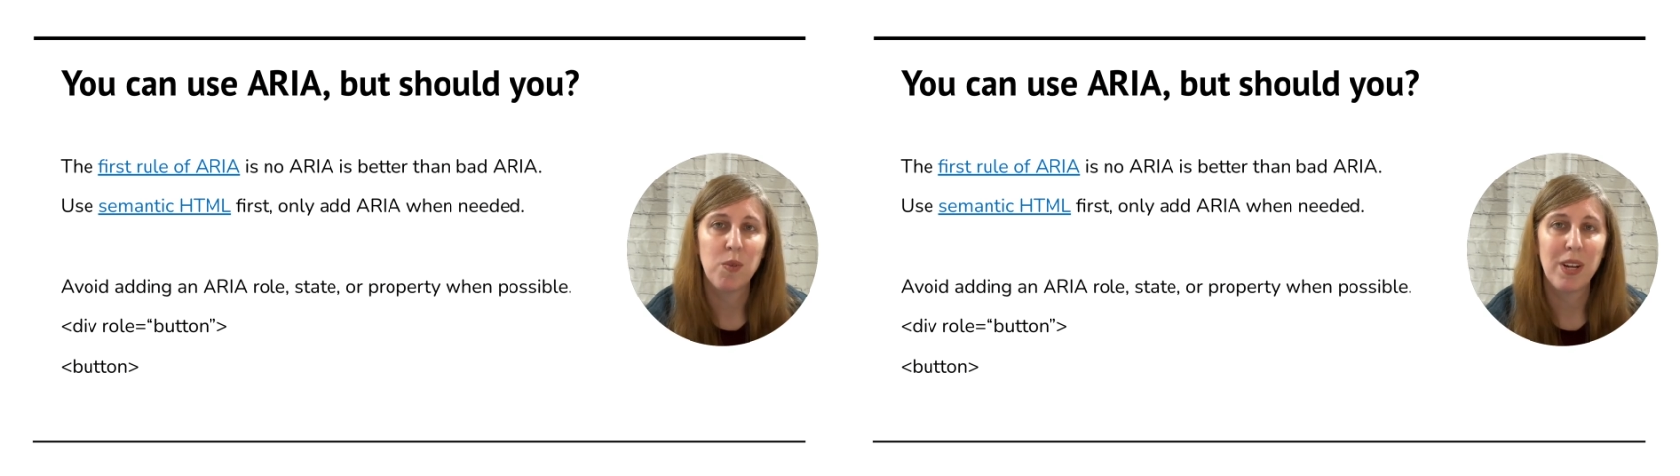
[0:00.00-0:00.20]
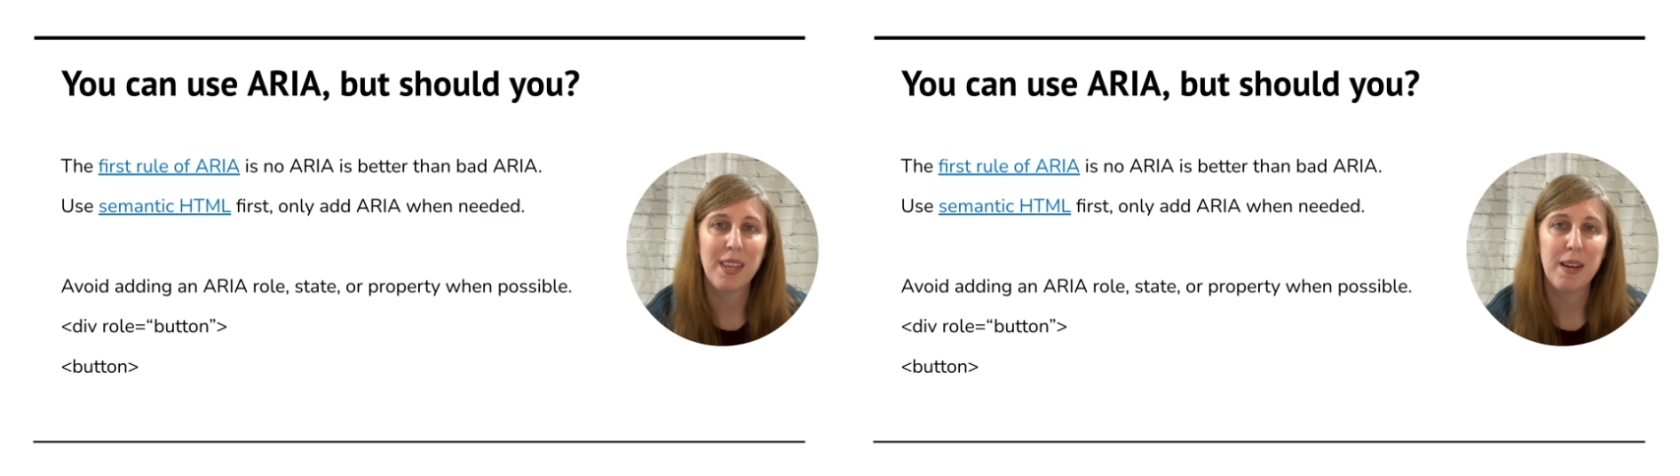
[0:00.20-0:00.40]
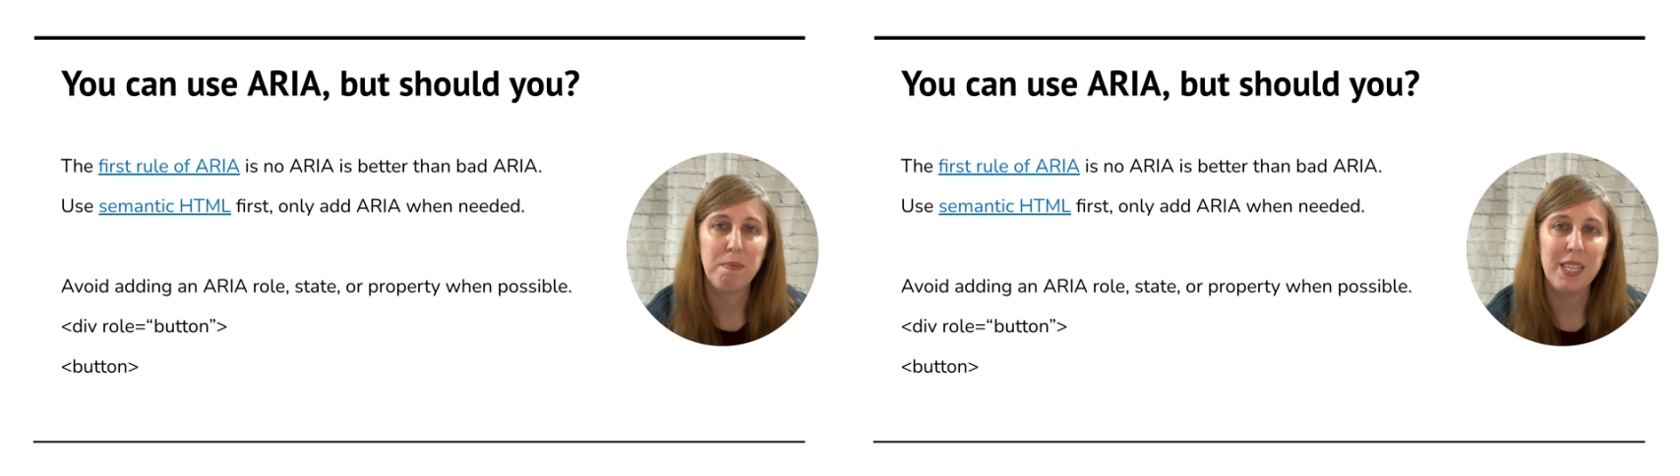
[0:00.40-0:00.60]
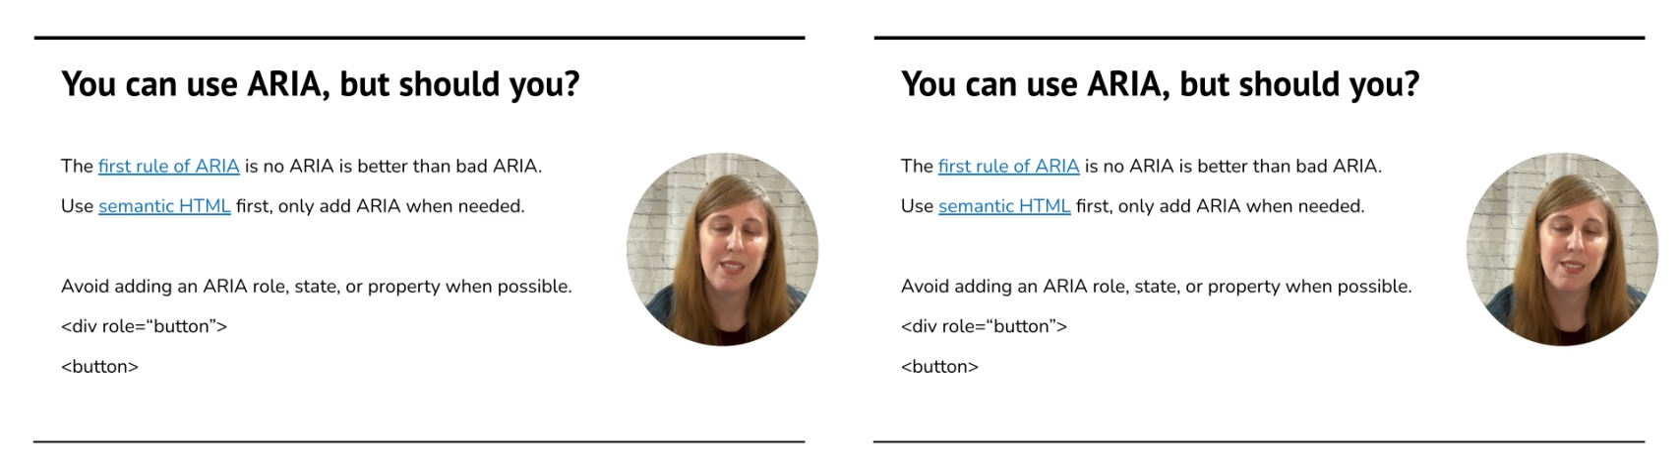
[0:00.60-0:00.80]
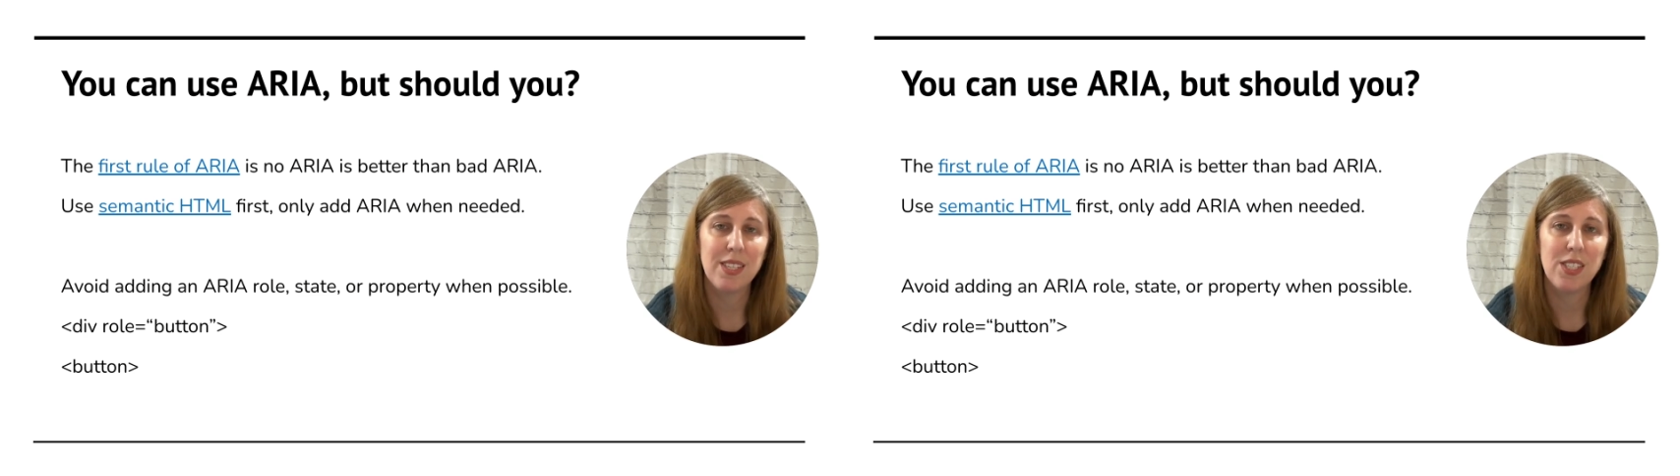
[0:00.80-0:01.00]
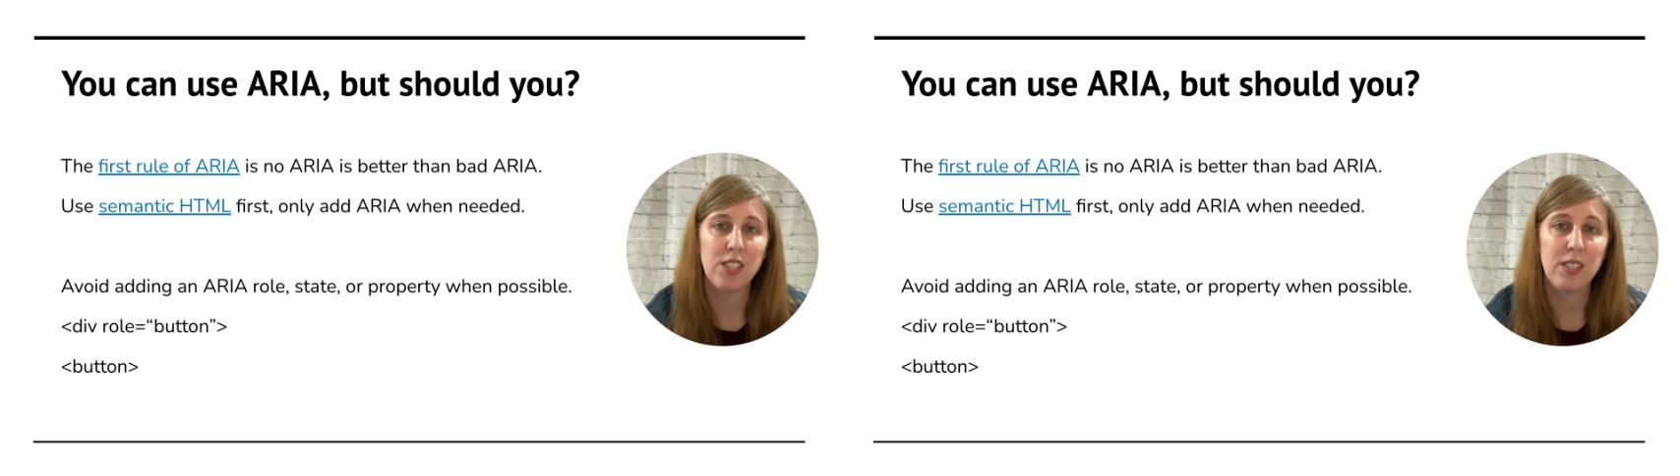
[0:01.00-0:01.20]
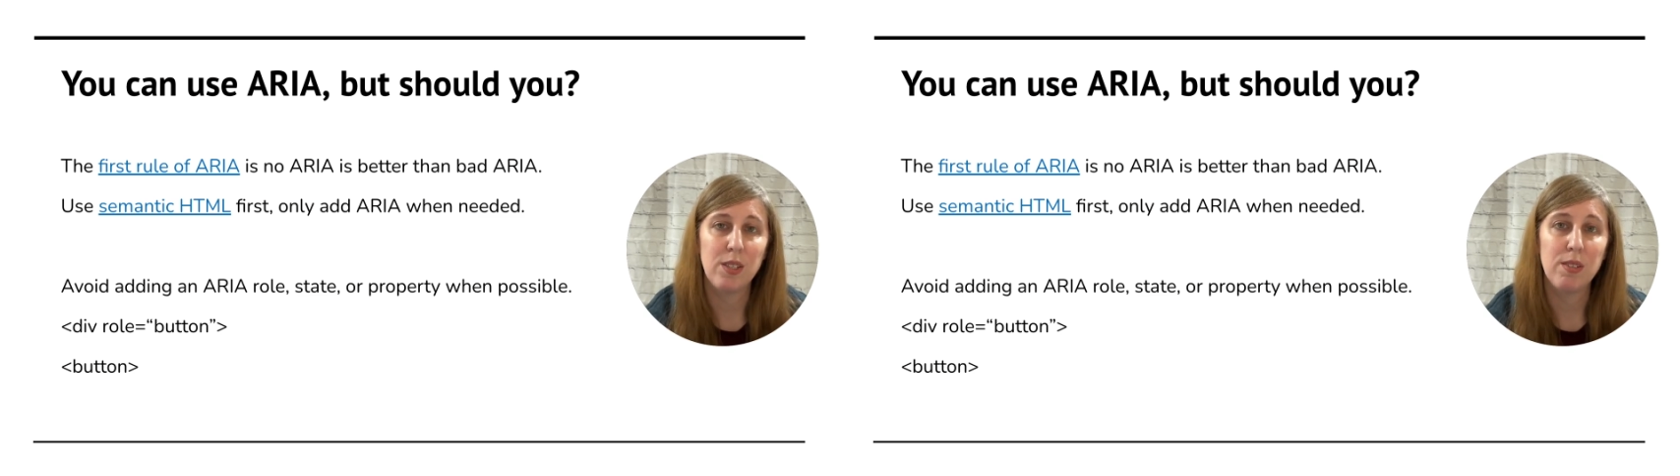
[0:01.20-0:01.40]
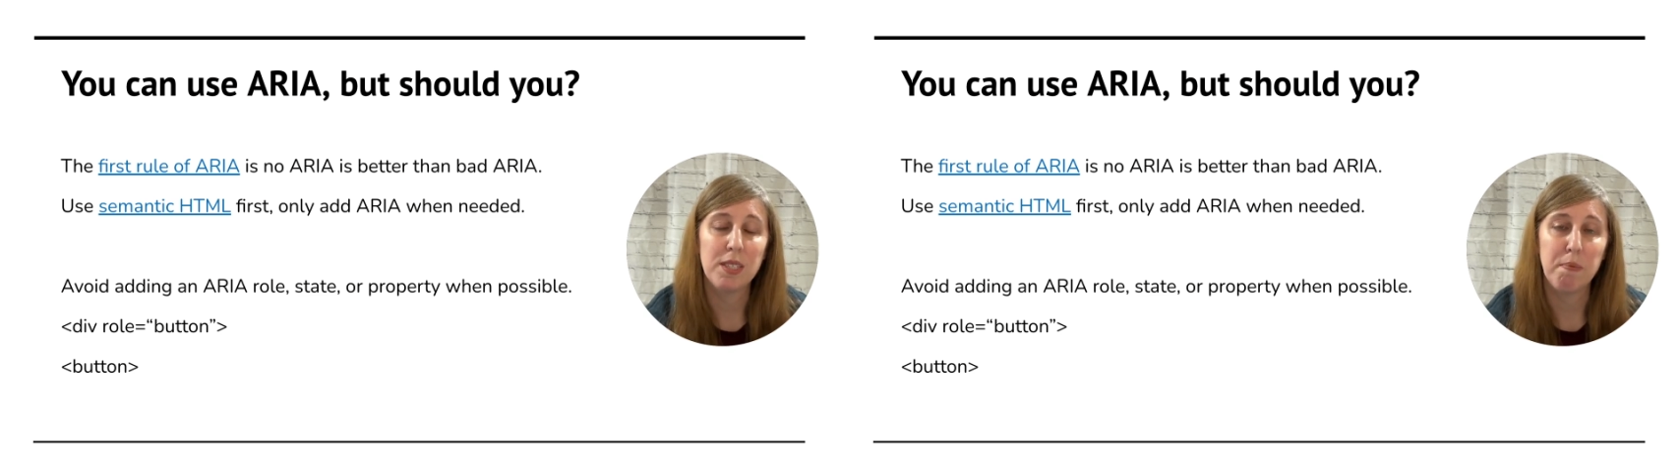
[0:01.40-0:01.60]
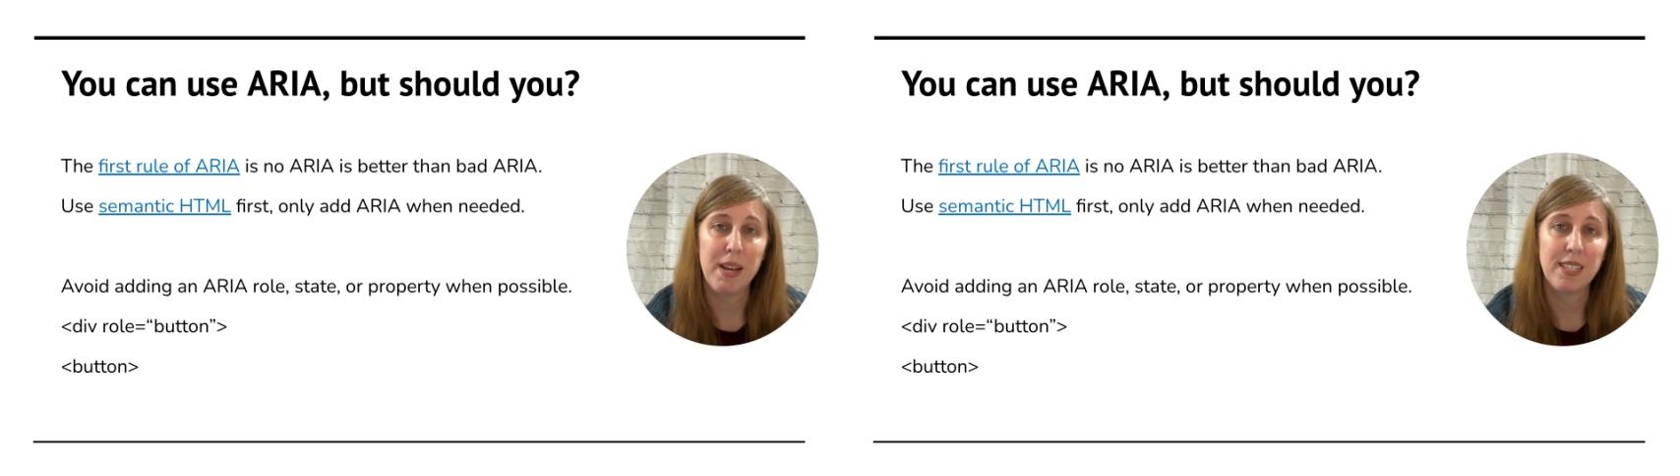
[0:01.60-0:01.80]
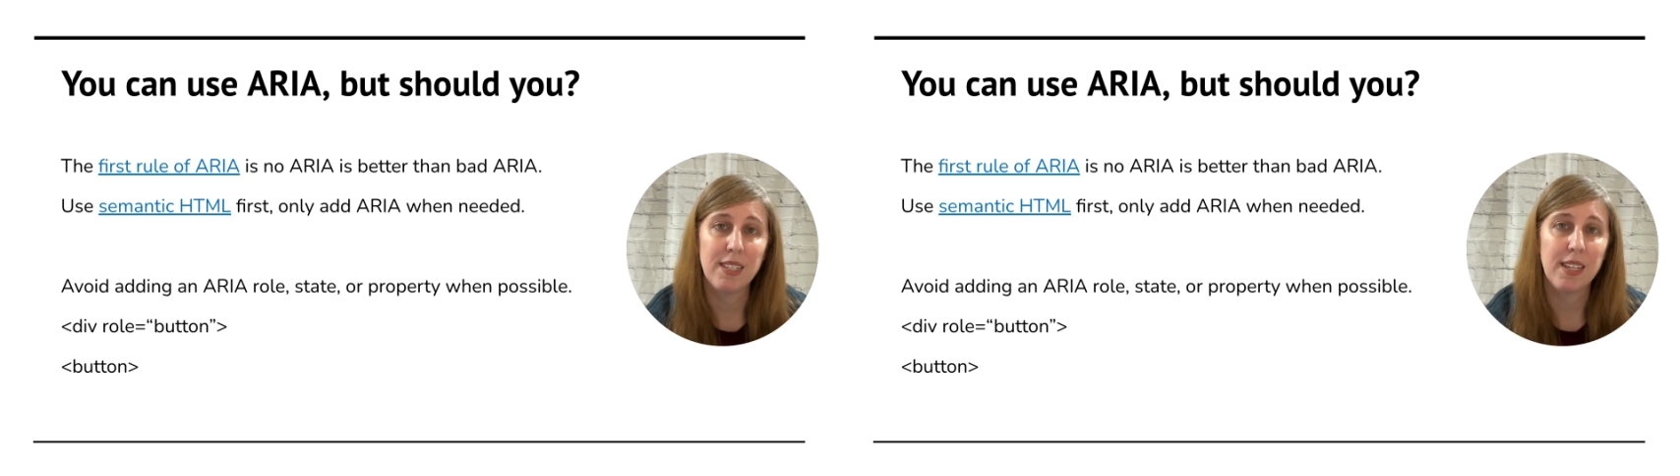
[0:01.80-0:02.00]
What that means is to use
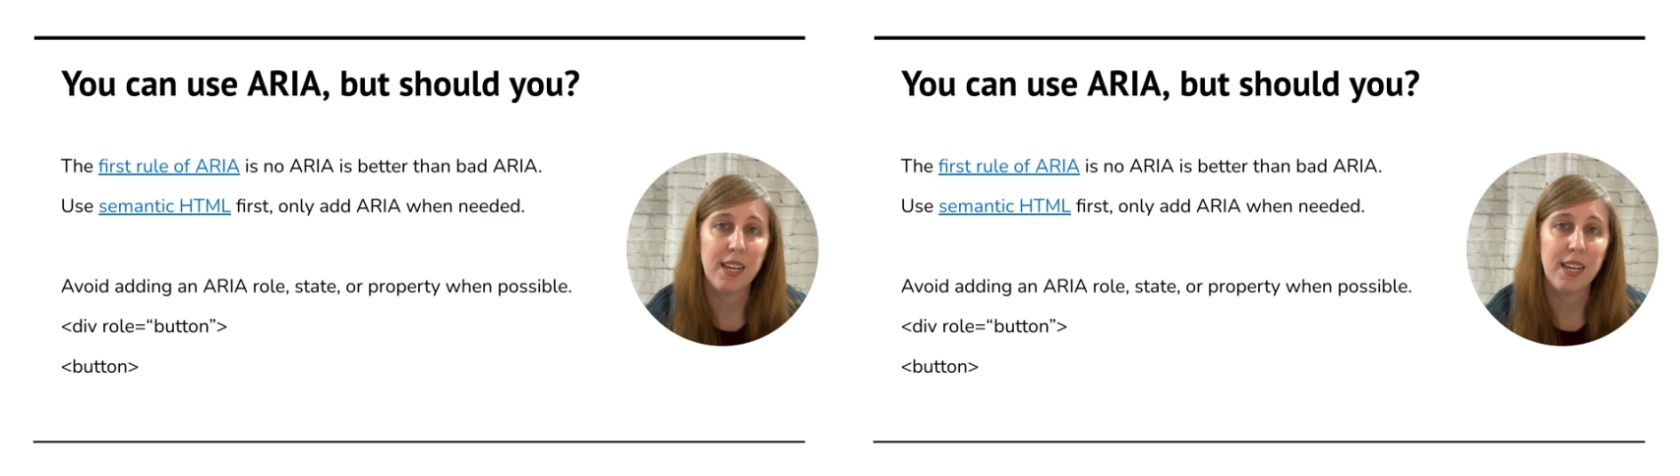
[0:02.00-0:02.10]
semantic